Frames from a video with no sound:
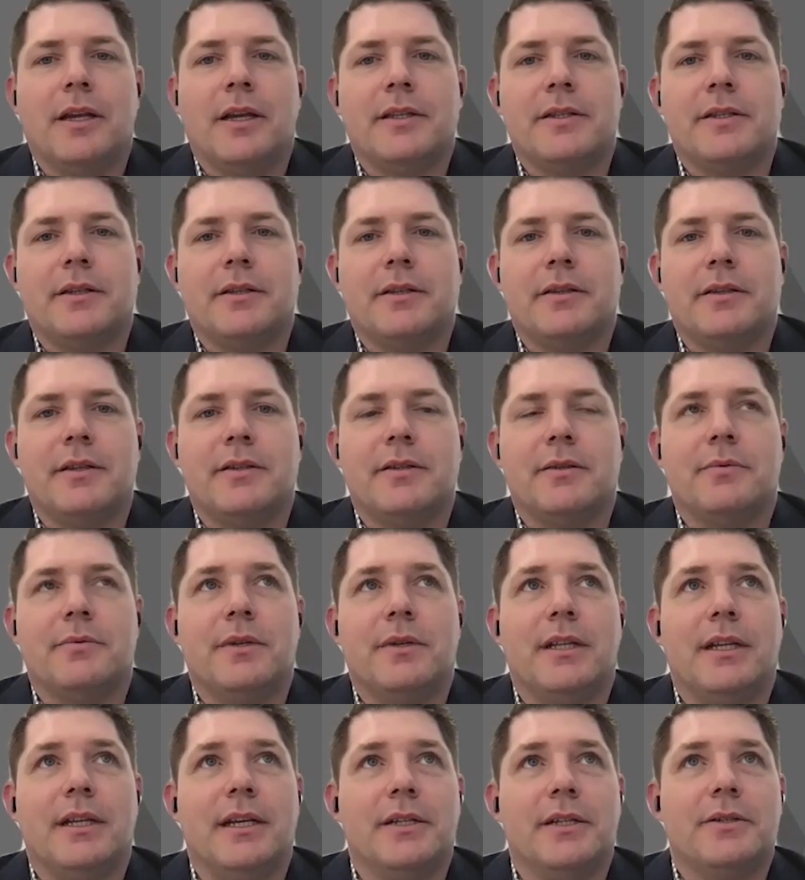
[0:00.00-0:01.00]
look, it's a
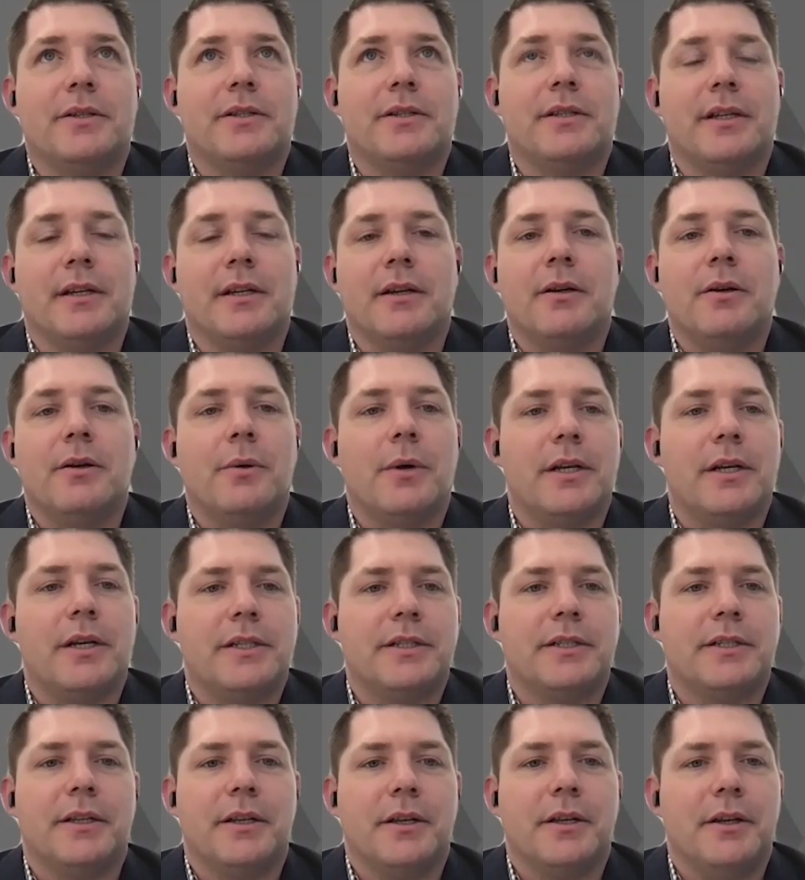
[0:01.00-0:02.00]
really interesting
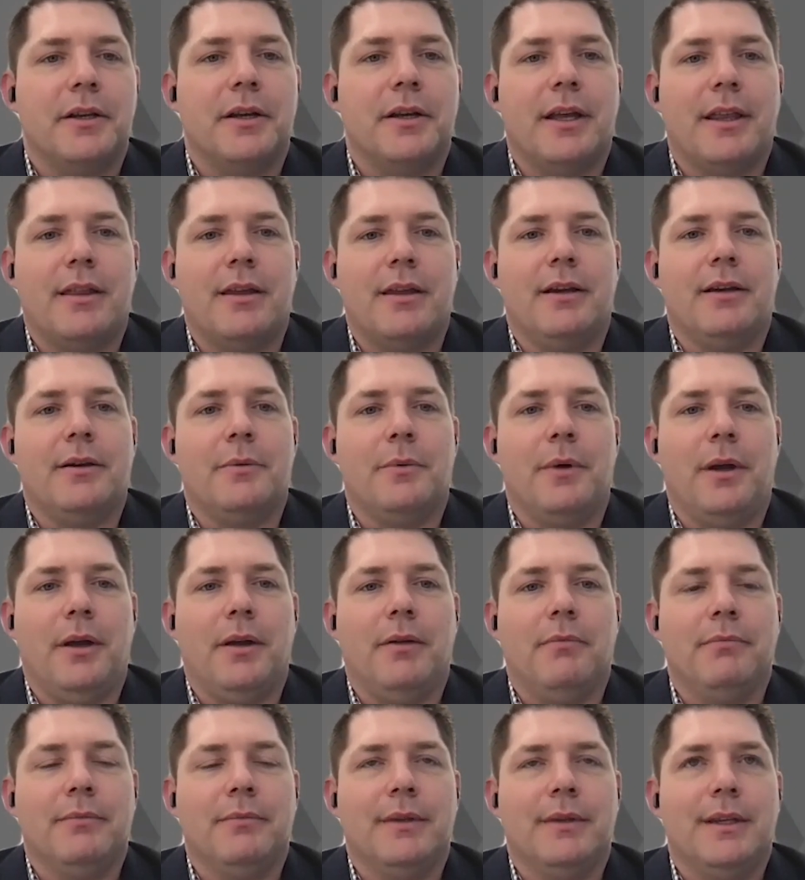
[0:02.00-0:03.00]
question, and I think
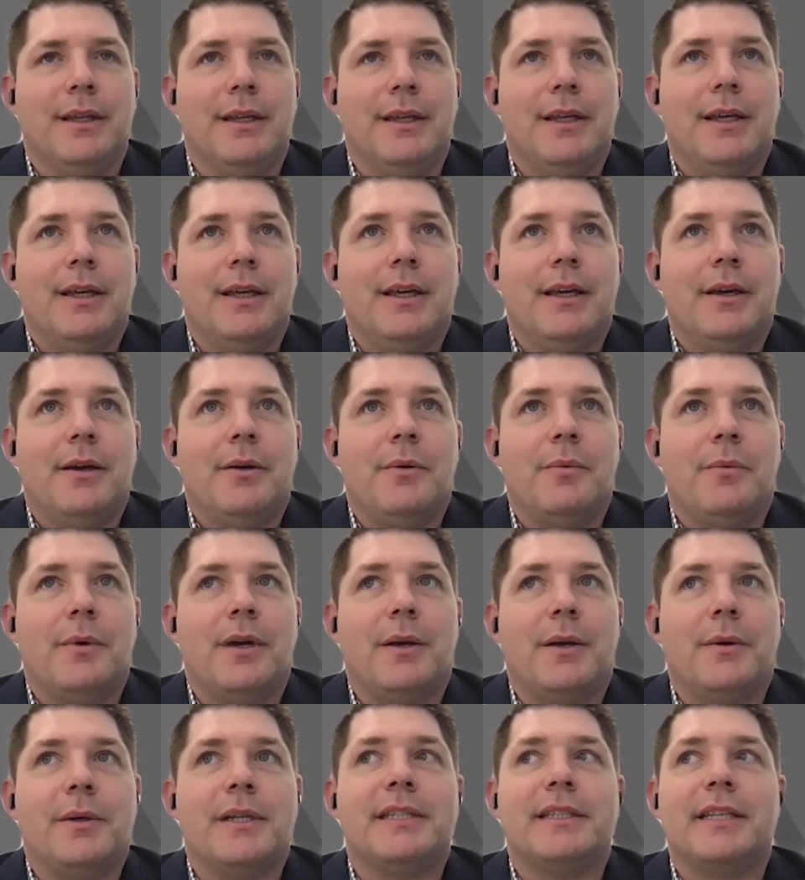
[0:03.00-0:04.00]

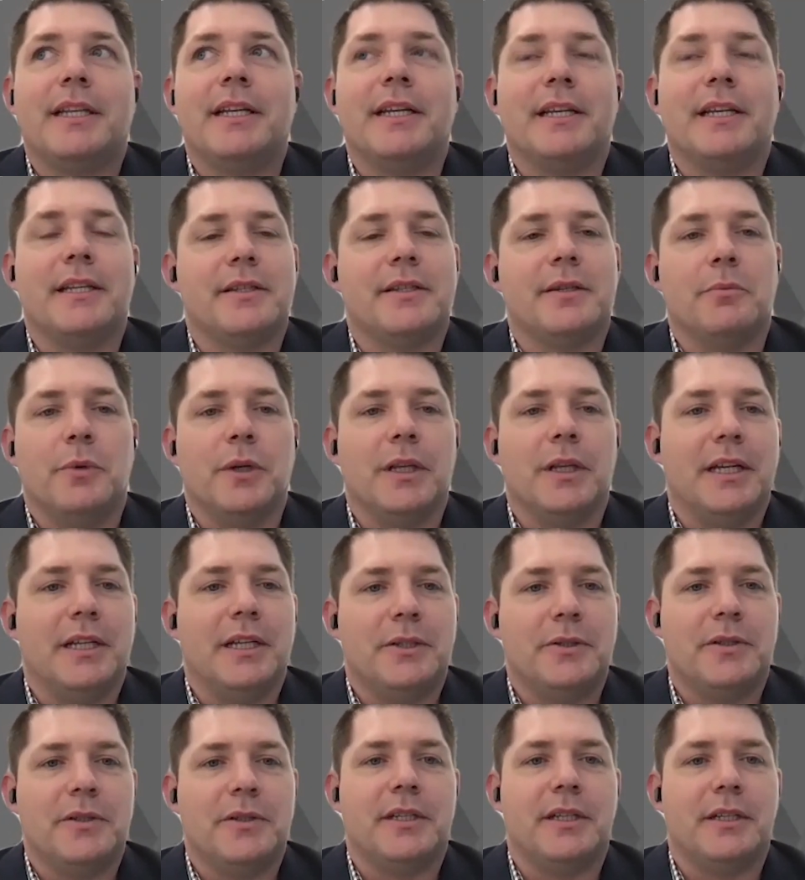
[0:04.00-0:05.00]
we're sitting in some really
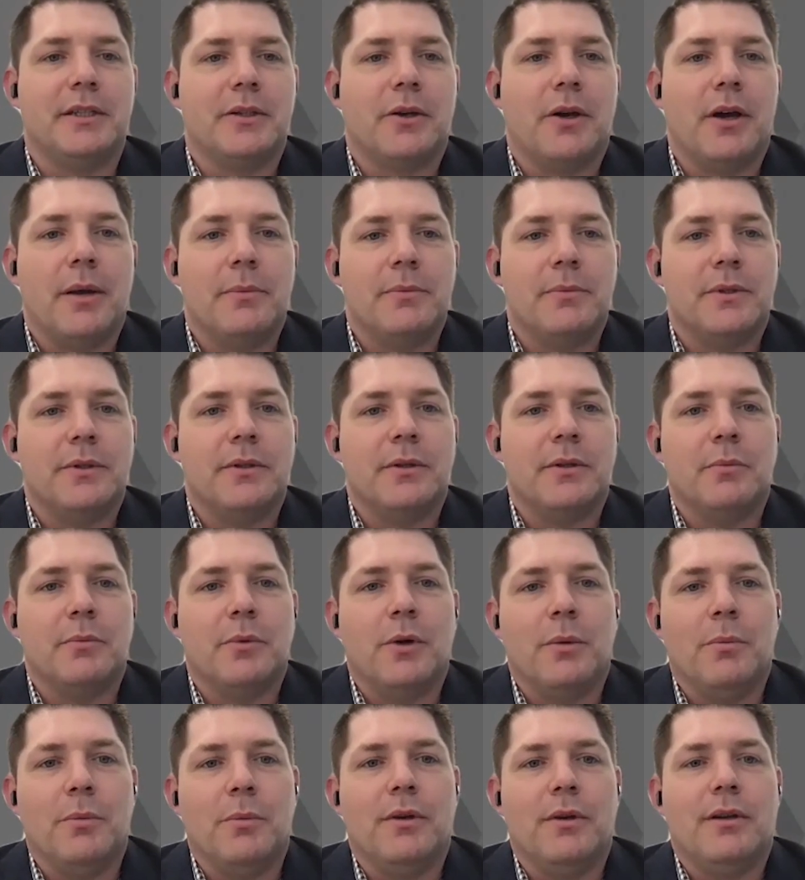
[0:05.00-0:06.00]
interesting times at the
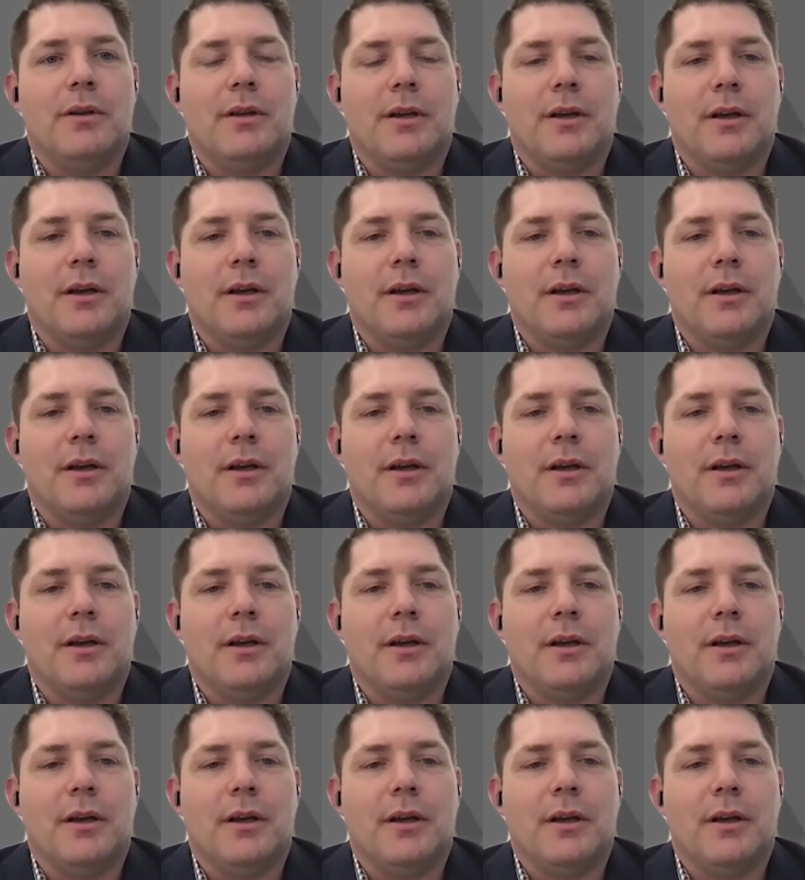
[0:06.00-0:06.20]
moment.